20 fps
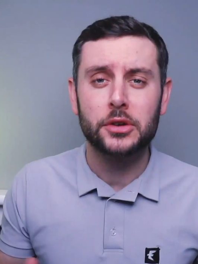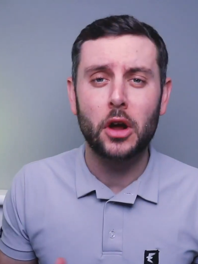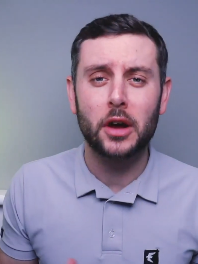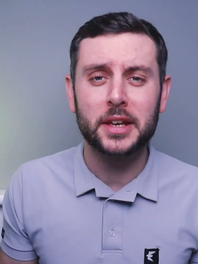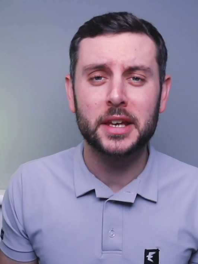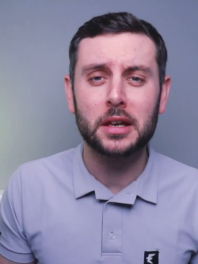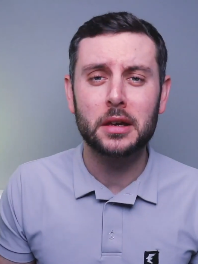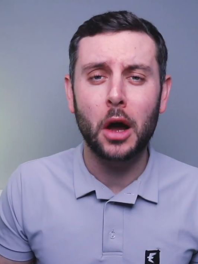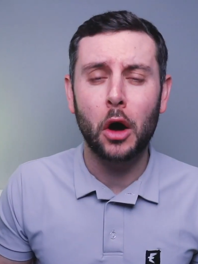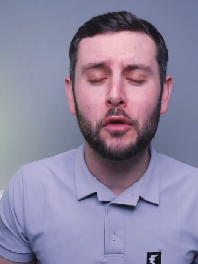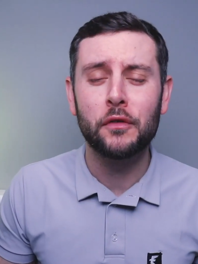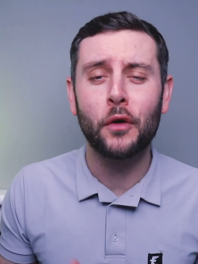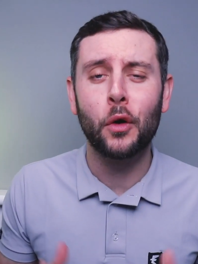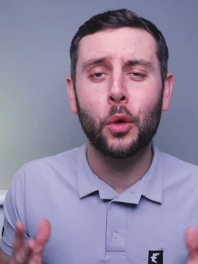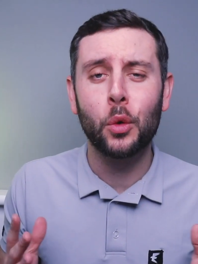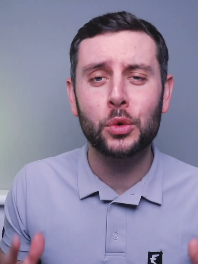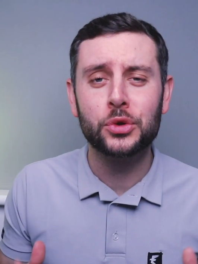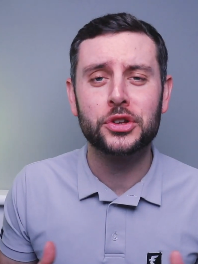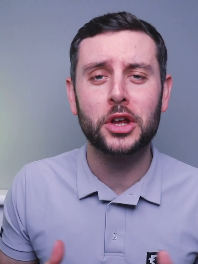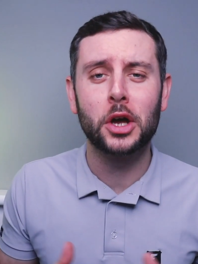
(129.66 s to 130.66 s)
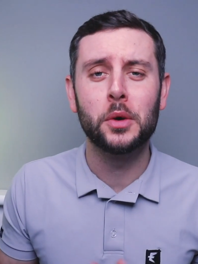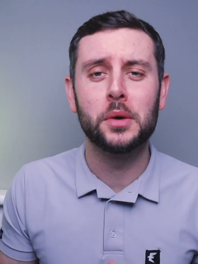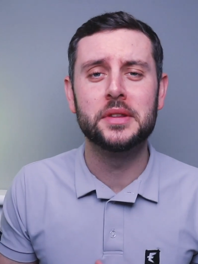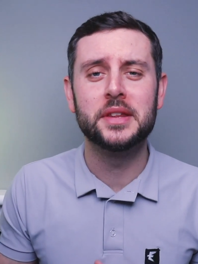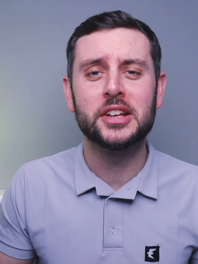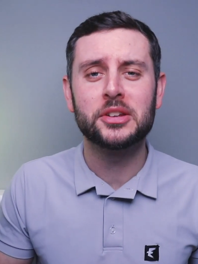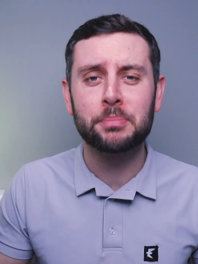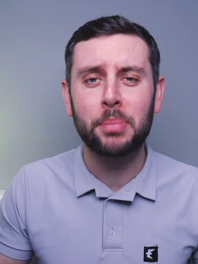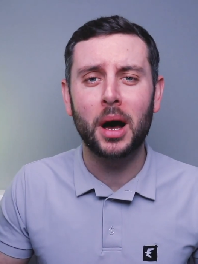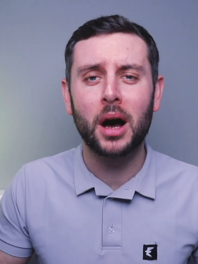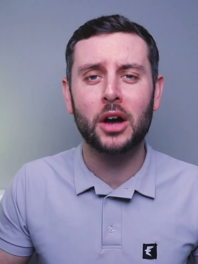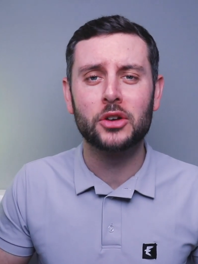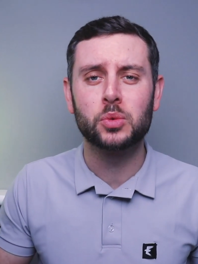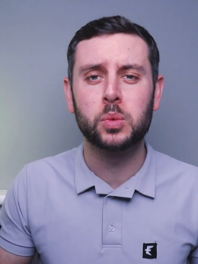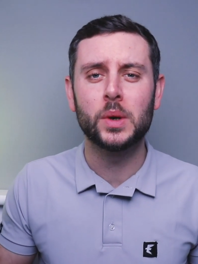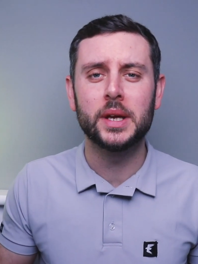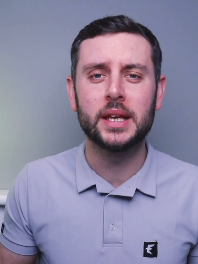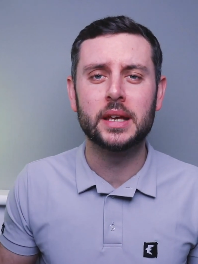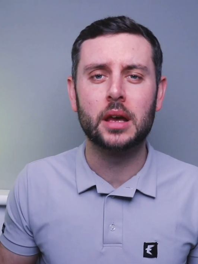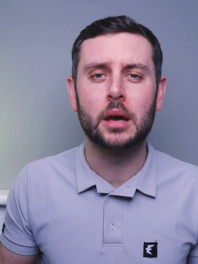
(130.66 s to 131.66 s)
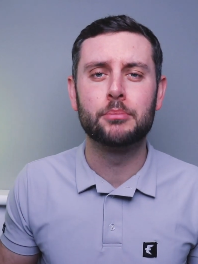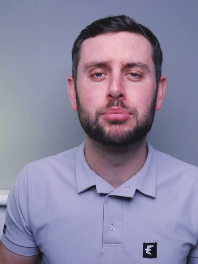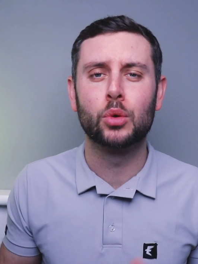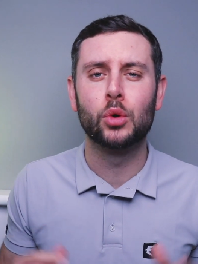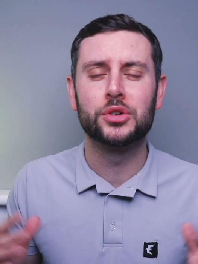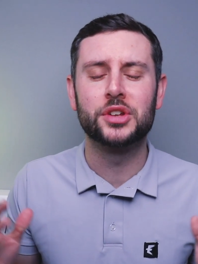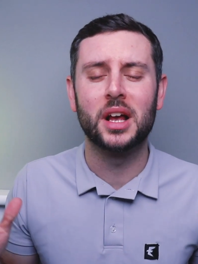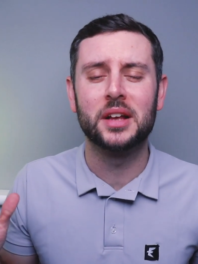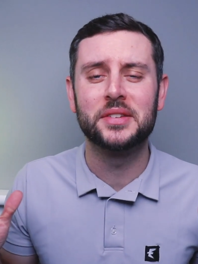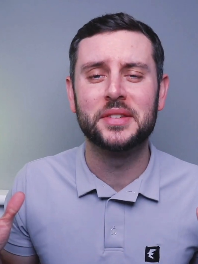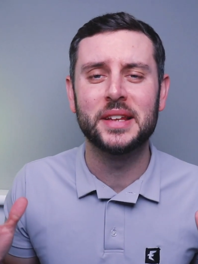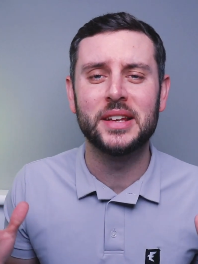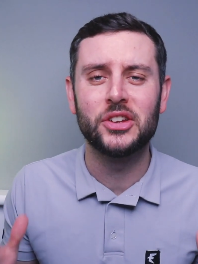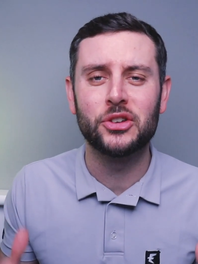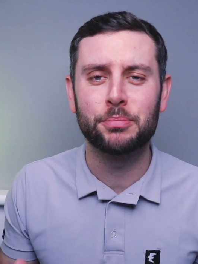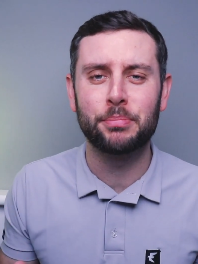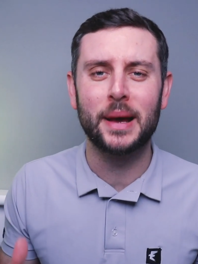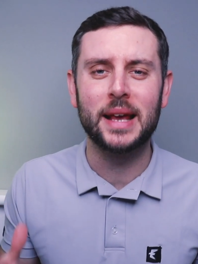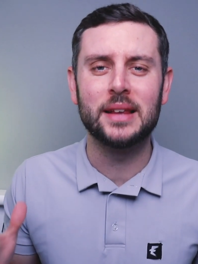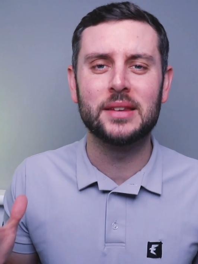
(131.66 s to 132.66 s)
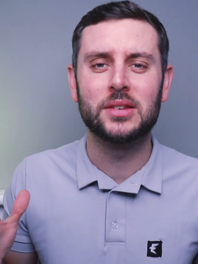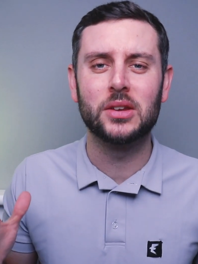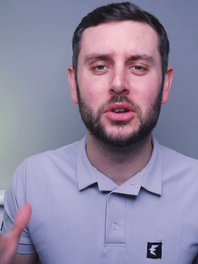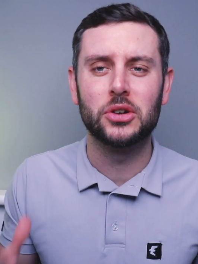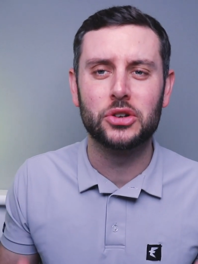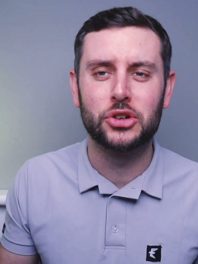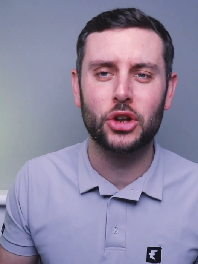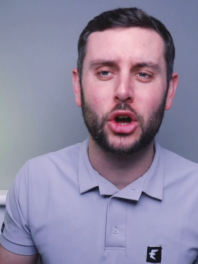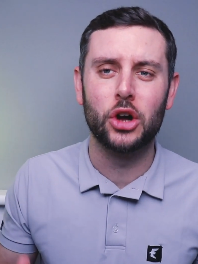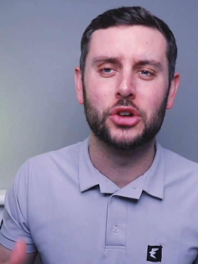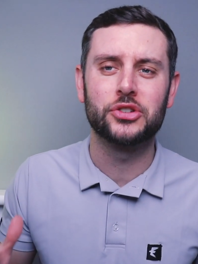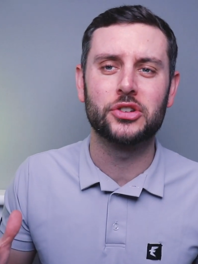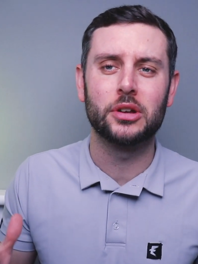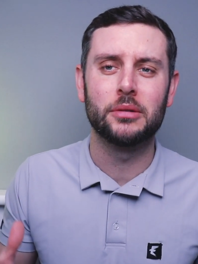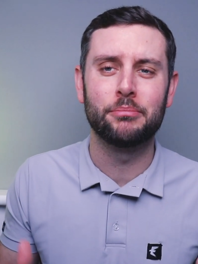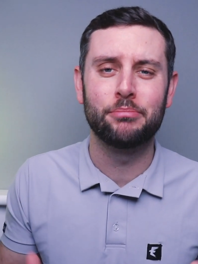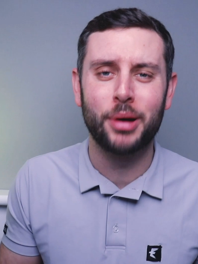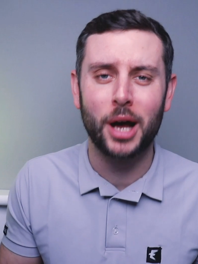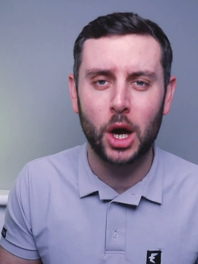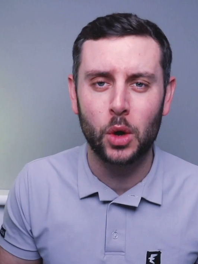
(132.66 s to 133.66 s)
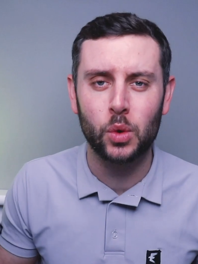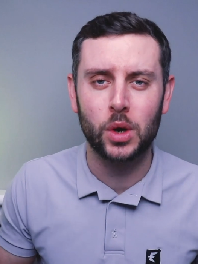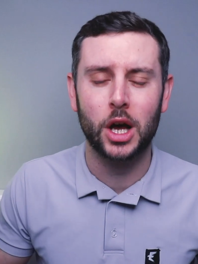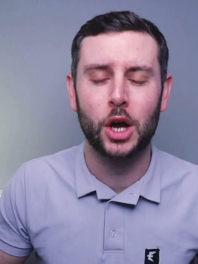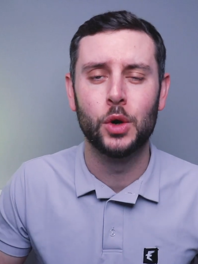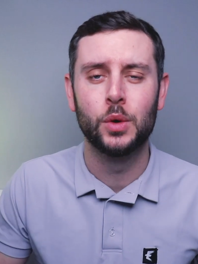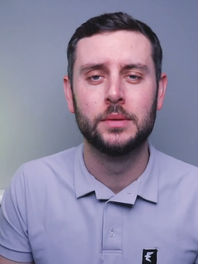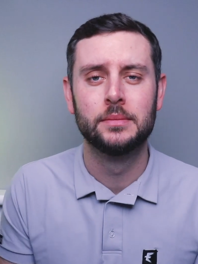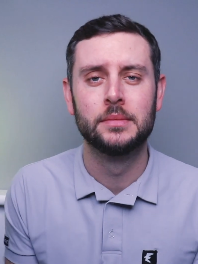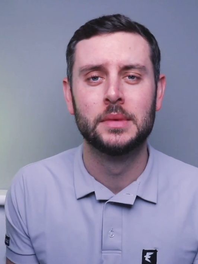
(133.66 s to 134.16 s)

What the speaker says: Nike Golf also this past week brought us the Space Dot Polo.